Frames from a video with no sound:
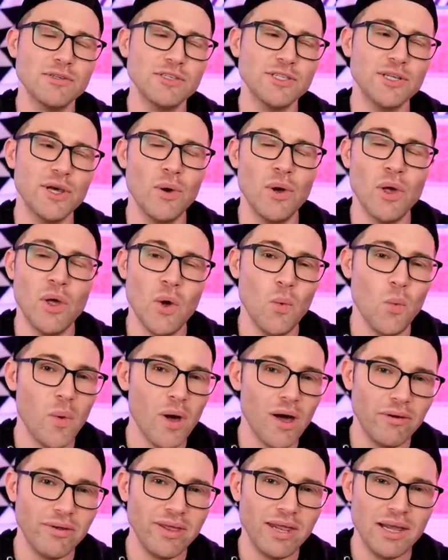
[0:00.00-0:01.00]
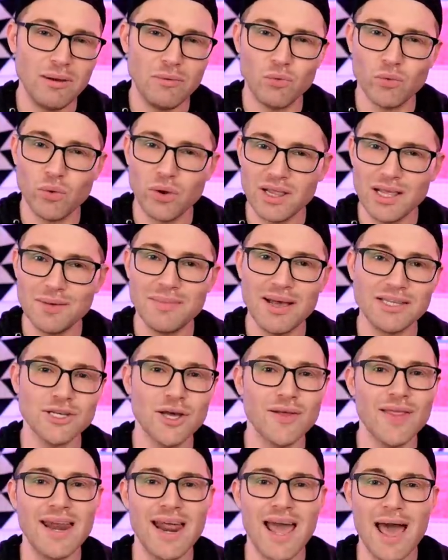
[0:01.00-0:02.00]
So welding really makes
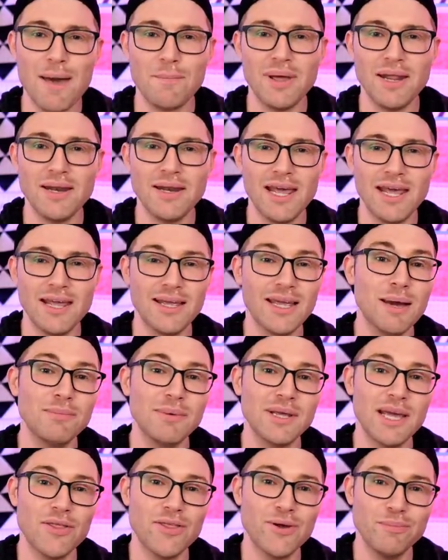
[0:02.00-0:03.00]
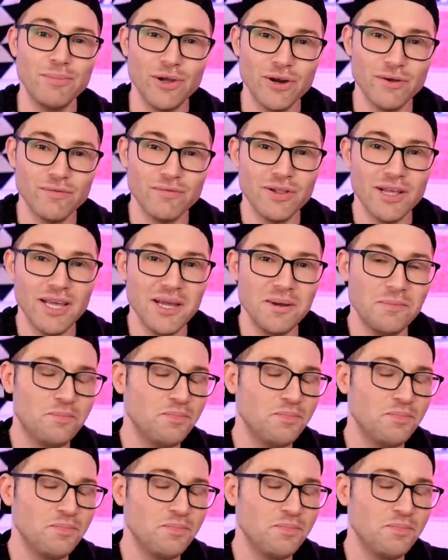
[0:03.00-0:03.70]
all that happen and come together beautifully.